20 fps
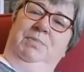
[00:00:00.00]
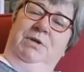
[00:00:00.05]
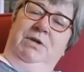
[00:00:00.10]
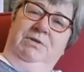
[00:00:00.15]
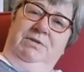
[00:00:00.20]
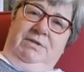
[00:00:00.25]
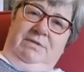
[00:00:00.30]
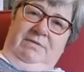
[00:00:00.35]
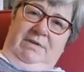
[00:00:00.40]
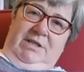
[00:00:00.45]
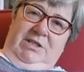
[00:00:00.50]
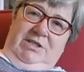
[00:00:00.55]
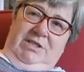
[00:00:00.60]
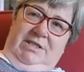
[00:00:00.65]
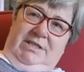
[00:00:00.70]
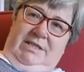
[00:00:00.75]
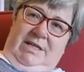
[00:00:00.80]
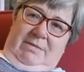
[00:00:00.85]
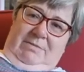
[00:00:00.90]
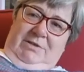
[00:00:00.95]
beautifully
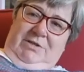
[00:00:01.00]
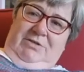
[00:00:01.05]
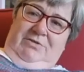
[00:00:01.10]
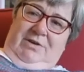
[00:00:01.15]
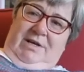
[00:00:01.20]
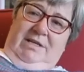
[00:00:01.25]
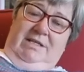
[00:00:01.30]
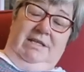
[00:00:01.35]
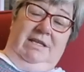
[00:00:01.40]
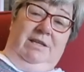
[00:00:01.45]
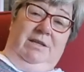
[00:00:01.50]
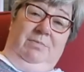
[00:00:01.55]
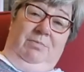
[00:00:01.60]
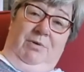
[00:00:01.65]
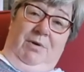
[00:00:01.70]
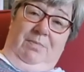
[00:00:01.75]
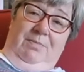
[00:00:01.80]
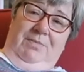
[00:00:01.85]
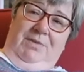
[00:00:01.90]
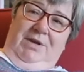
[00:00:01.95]
just demonstrated the
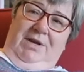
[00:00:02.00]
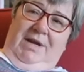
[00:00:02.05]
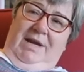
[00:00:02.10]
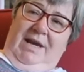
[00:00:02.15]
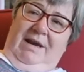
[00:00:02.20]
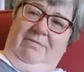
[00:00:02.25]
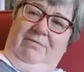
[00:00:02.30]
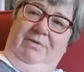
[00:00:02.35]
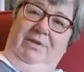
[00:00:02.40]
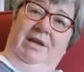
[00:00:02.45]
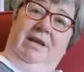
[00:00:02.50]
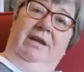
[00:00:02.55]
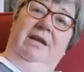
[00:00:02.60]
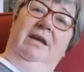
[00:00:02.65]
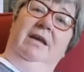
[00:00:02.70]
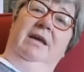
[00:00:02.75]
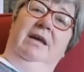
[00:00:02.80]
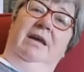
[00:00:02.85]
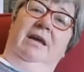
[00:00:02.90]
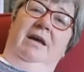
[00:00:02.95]
problem that I have with it.
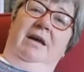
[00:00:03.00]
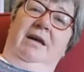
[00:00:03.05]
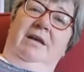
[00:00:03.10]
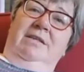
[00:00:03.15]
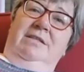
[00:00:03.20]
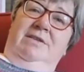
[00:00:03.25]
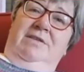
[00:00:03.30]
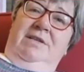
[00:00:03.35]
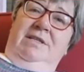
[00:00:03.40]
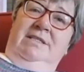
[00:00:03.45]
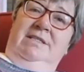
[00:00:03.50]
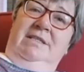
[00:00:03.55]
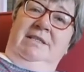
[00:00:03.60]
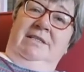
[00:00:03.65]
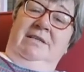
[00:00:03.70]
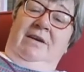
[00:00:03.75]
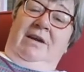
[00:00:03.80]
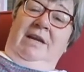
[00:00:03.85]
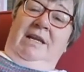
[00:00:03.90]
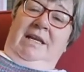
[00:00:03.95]
So this
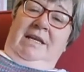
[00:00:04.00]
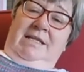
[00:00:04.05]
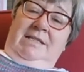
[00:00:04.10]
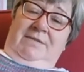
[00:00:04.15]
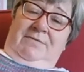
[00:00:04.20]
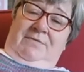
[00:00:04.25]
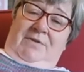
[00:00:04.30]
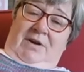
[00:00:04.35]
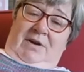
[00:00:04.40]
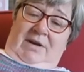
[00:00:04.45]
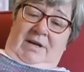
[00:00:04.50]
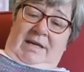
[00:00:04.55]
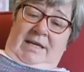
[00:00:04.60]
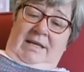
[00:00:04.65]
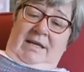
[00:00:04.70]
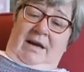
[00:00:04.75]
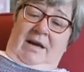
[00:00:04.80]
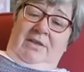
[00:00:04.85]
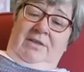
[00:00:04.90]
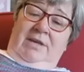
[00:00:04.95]
design is
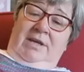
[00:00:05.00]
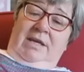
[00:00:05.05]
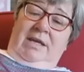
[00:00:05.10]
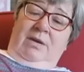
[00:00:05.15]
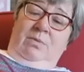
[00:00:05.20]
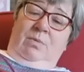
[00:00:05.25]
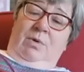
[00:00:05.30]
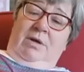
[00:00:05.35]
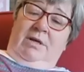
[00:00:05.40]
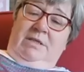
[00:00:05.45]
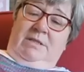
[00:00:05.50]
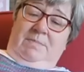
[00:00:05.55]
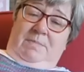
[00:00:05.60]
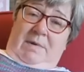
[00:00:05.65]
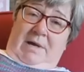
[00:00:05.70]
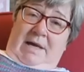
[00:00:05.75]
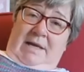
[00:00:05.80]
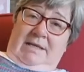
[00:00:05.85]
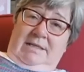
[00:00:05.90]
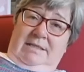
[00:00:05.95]
fine. I think it works
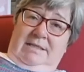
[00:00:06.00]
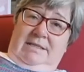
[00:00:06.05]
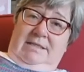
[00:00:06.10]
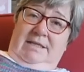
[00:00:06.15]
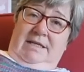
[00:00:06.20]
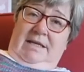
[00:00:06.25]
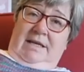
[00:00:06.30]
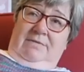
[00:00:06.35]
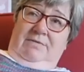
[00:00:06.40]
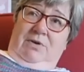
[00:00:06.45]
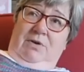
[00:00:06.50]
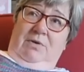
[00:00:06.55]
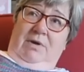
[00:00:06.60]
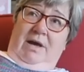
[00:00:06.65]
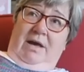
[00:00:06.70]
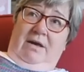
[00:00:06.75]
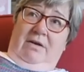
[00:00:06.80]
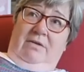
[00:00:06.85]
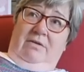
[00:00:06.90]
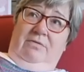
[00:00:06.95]
best if you
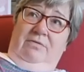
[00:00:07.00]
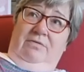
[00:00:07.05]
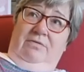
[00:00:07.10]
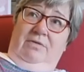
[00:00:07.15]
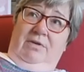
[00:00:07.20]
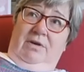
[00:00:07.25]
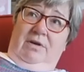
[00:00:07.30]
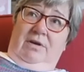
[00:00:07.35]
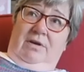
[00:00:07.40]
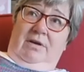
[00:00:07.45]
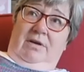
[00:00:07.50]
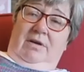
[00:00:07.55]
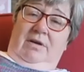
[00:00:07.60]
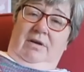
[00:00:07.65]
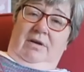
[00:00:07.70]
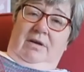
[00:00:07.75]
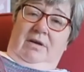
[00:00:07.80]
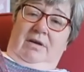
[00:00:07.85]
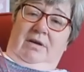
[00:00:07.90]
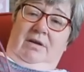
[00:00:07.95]
have
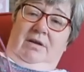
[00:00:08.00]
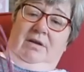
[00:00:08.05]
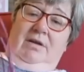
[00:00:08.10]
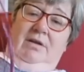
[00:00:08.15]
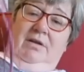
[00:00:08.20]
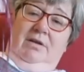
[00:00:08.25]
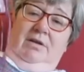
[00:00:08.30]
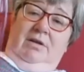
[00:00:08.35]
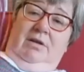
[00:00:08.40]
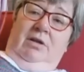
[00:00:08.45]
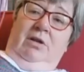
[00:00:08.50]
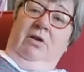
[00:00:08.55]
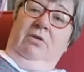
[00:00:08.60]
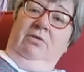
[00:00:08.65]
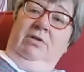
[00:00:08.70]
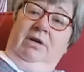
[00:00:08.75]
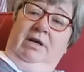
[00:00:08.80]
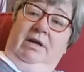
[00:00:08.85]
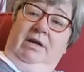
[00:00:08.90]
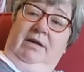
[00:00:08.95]

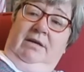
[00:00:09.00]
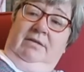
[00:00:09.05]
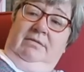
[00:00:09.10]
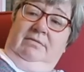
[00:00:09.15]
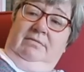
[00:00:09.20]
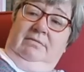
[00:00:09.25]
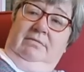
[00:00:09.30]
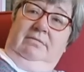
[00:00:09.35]
longer